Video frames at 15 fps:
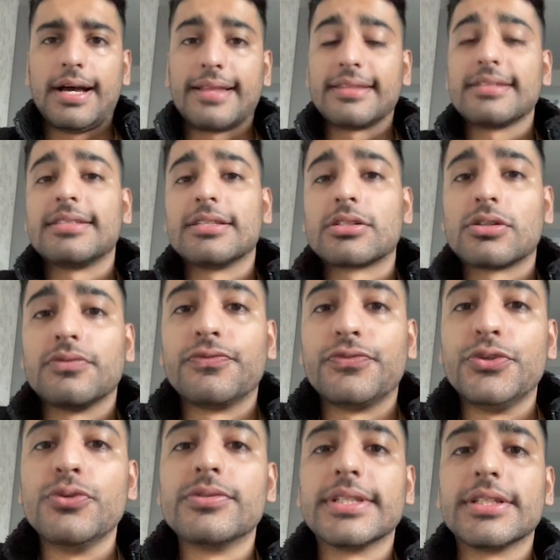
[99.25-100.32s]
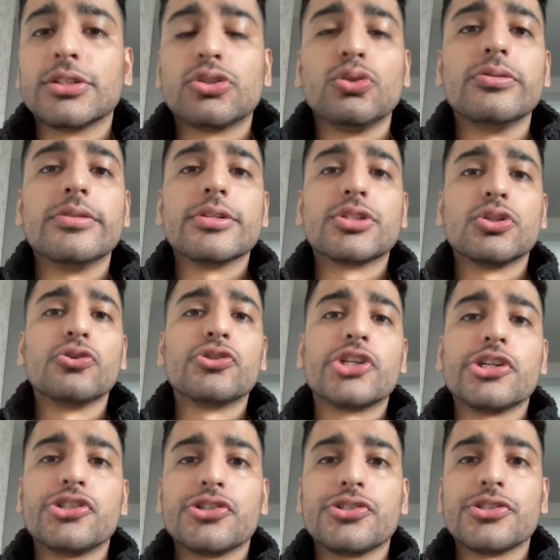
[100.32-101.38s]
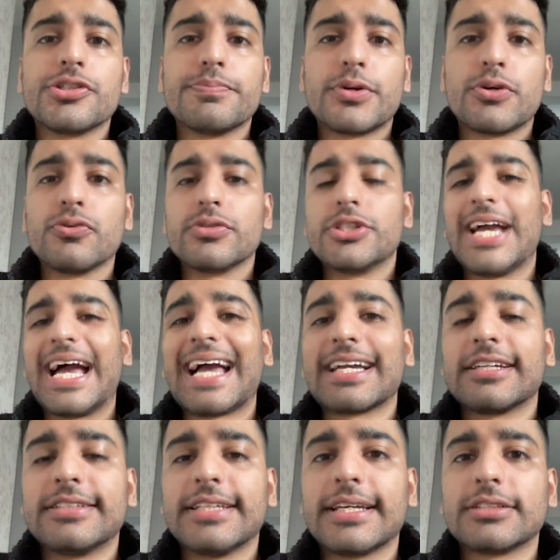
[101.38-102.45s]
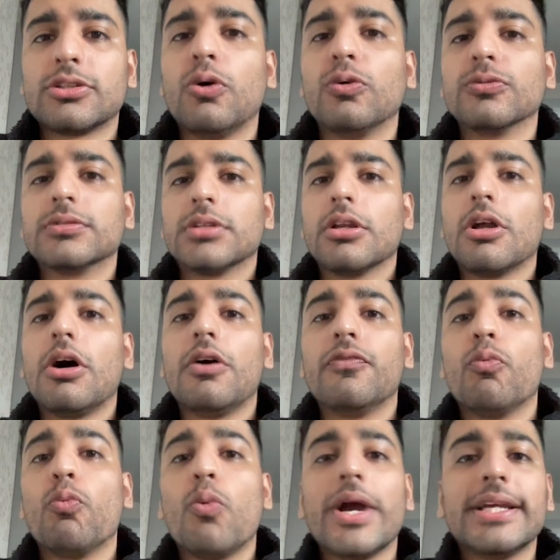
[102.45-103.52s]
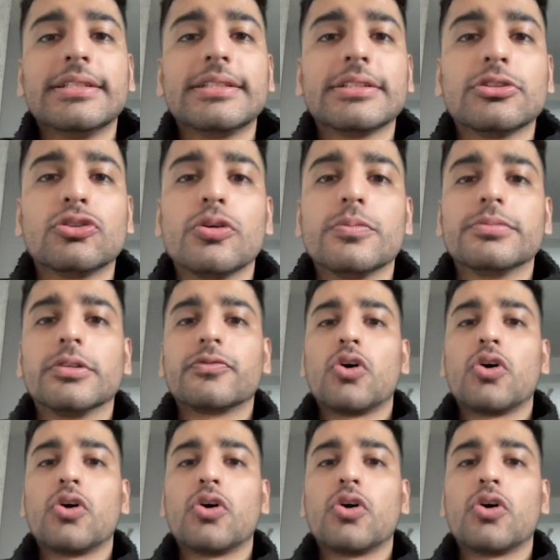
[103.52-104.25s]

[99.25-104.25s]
And this is confusing to the search engines because your anchor text holds a lot of weight in terms of